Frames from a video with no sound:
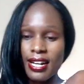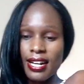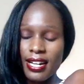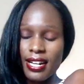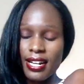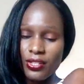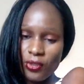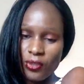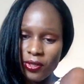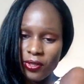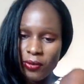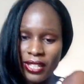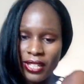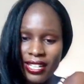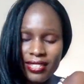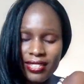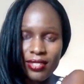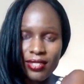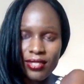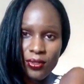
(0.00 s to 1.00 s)
I joined my
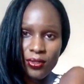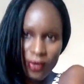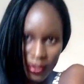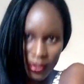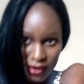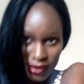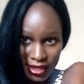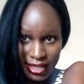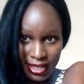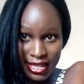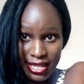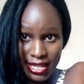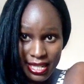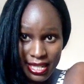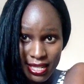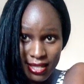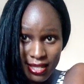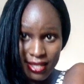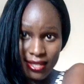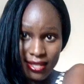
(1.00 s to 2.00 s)
girls in
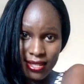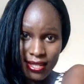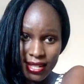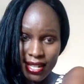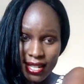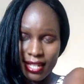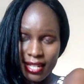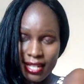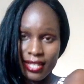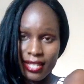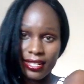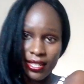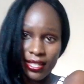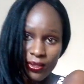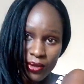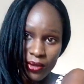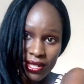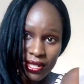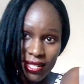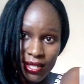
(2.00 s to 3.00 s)
2008 and I
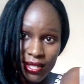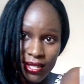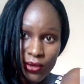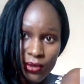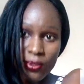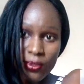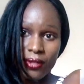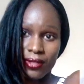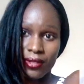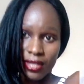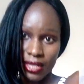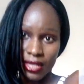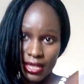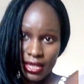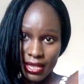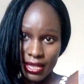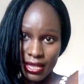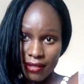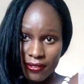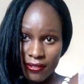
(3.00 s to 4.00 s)
graduated in
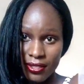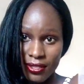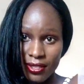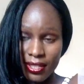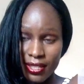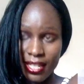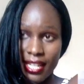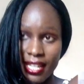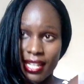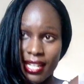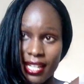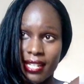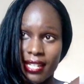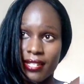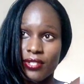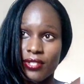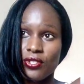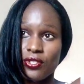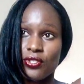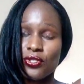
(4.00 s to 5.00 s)
2011,
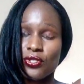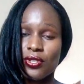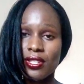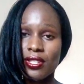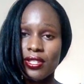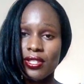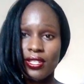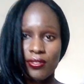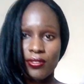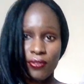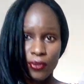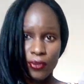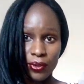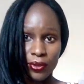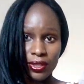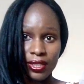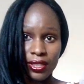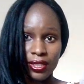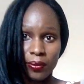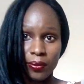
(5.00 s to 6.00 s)
and during that 4
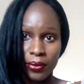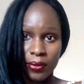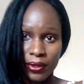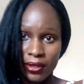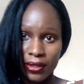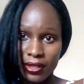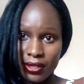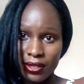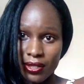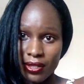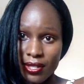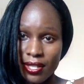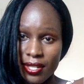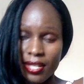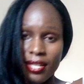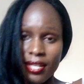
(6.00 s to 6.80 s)
year period